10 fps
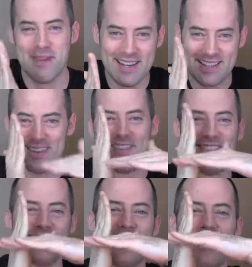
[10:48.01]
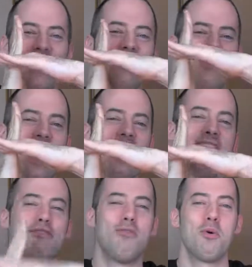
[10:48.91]
to make sure it was like
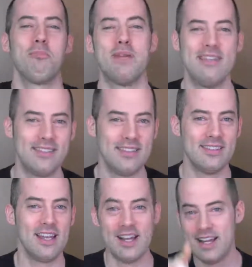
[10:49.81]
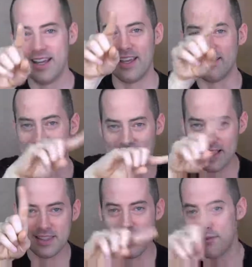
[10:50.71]
exactly four pieces,
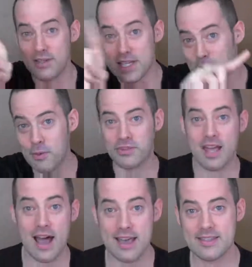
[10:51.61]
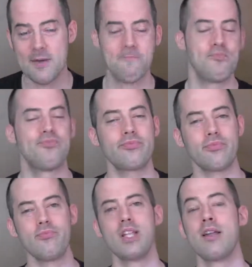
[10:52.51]
exactly of equal size.
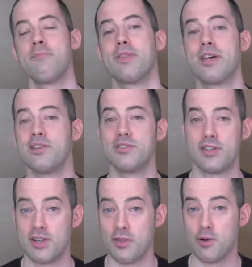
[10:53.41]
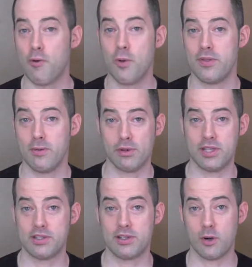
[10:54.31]
But that's just another quote that
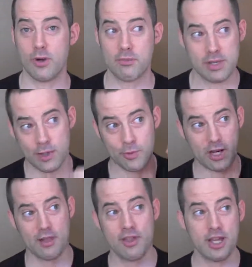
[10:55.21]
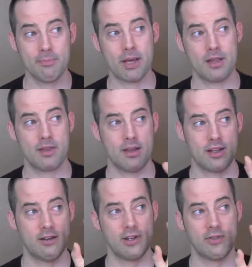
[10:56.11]
really stuck with me. And when I think about
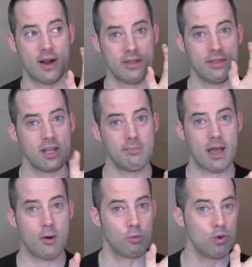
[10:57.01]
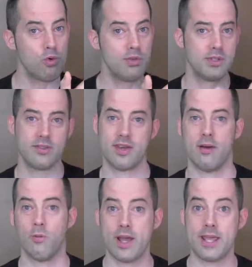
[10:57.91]
that now, I try to think about rules in
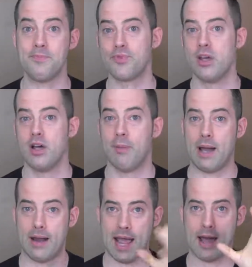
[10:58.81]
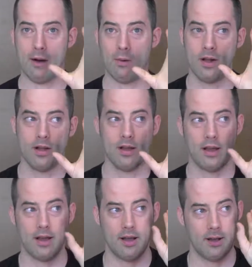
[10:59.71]
that way, about how
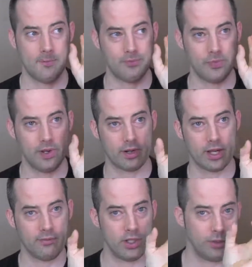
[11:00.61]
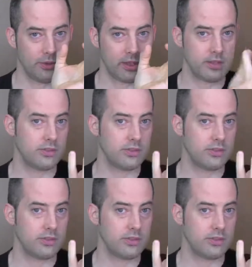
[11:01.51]
uh, you're kind of using